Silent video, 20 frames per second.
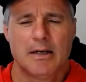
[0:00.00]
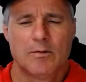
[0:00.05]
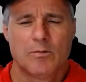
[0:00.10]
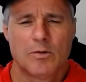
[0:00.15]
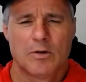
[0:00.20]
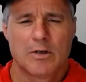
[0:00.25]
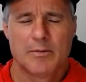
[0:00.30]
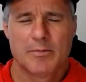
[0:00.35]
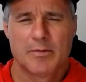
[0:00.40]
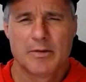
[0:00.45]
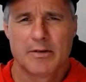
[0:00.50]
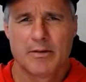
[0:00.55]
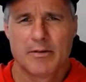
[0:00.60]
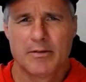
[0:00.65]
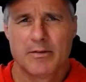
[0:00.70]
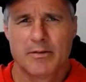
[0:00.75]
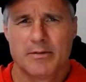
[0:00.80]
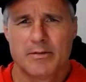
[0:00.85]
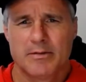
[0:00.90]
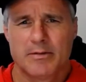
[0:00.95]
I woke up at
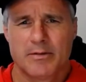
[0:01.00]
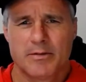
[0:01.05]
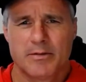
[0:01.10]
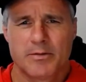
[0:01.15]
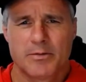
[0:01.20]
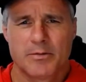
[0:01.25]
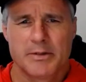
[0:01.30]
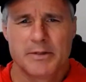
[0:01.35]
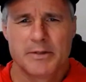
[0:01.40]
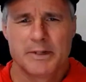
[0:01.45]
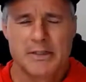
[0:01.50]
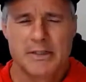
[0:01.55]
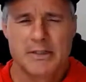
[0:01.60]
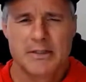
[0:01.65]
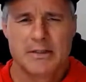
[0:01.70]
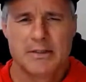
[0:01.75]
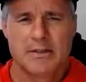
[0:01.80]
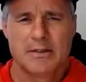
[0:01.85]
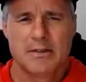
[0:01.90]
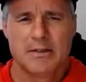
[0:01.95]

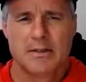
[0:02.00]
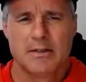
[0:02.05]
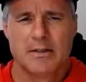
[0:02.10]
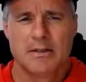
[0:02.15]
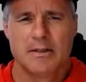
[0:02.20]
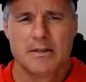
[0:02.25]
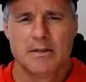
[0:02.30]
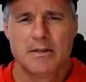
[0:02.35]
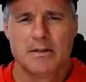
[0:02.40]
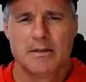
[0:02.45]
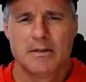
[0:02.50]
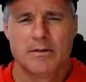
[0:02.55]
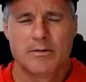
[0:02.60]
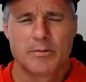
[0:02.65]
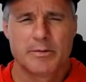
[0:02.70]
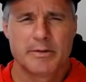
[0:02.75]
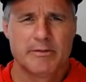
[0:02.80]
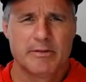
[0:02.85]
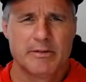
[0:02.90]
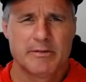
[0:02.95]

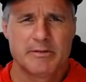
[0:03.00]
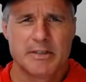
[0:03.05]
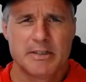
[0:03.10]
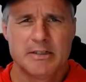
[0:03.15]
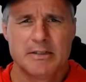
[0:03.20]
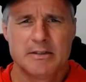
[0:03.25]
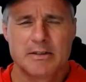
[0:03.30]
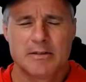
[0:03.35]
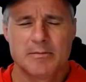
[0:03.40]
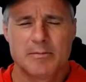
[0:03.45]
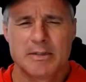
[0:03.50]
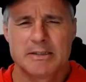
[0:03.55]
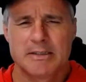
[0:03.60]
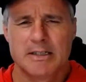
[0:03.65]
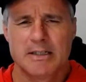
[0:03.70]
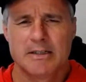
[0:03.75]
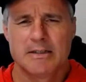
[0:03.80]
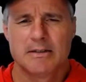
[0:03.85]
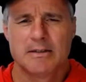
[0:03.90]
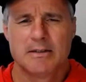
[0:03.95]
3:15, something like
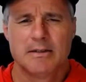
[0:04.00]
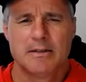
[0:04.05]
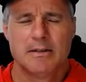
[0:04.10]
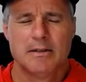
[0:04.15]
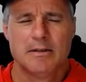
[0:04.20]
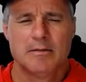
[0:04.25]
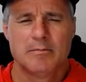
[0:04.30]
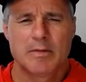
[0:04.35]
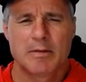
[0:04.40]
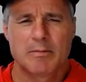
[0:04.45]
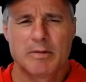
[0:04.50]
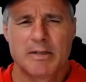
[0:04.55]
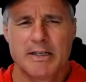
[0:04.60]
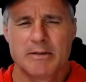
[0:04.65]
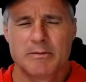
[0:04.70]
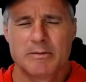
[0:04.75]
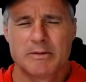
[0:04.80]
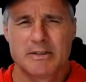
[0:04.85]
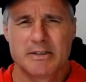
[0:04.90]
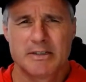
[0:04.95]
that. My
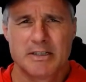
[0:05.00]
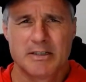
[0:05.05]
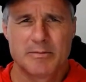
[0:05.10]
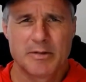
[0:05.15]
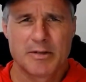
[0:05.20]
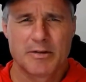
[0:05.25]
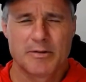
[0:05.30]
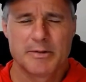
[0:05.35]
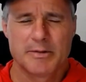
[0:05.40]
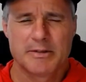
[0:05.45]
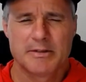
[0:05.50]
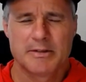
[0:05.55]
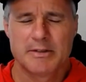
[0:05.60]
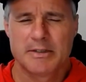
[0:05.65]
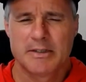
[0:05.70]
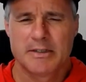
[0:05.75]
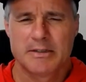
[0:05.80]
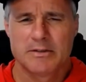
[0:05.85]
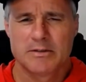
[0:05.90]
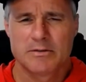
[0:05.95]
plan was to get up at
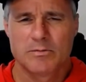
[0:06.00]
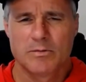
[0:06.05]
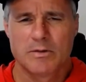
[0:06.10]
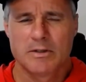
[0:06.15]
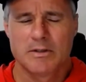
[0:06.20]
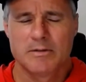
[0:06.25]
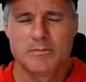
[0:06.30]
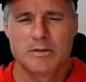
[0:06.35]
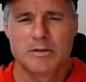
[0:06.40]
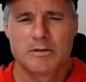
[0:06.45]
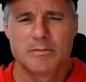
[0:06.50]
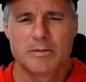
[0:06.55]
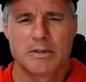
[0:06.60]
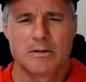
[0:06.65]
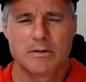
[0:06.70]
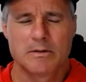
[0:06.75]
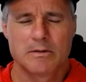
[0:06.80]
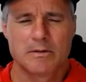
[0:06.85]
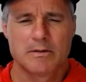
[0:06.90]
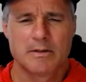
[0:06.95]
3:30. I just woke up a little bit
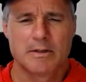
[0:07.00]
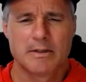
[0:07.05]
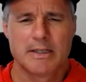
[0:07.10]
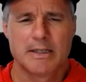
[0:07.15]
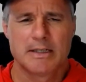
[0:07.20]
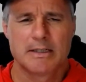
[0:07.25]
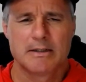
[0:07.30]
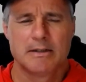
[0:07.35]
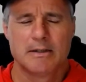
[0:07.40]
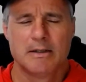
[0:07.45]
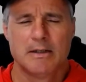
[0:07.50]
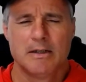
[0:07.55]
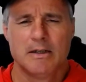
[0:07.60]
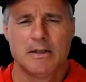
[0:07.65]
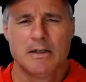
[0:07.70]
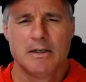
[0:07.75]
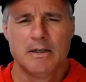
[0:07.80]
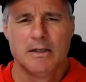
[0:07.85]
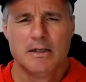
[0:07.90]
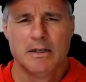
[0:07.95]
earlier than that.
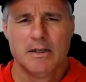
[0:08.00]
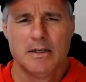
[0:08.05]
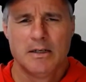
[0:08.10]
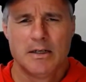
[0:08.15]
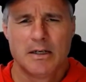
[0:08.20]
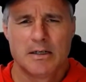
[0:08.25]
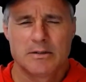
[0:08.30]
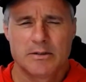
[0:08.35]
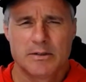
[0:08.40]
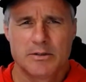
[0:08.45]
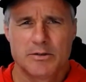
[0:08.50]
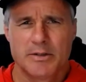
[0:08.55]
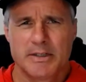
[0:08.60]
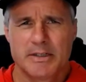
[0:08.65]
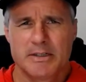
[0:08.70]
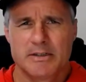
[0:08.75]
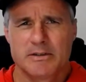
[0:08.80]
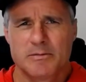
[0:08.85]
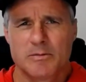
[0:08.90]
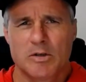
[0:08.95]
I started
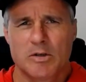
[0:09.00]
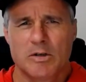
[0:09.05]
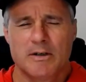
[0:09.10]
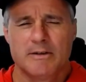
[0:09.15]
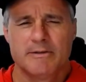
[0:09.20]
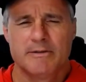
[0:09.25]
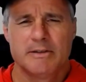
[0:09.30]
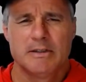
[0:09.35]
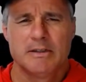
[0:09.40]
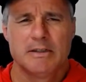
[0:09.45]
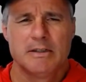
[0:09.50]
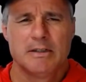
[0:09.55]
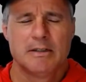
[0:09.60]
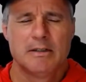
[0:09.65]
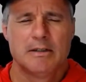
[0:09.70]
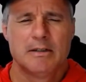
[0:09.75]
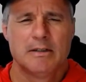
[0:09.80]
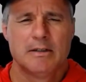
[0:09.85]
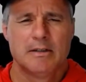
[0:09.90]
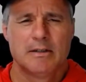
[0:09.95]
drinking some coffee,
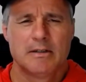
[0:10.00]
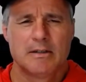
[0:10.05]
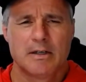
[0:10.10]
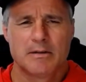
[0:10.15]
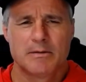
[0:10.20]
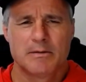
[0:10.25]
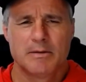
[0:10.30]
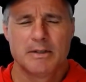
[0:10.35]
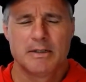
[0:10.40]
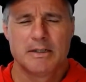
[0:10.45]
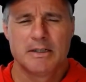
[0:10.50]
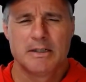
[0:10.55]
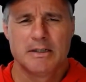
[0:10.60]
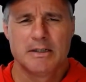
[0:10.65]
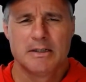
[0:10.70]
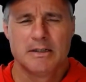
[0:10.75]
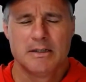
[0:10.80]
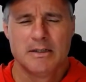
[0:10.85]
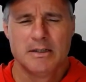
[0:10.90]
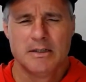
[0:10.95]
got
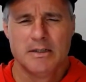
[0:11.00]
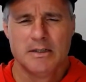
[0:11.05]
ready.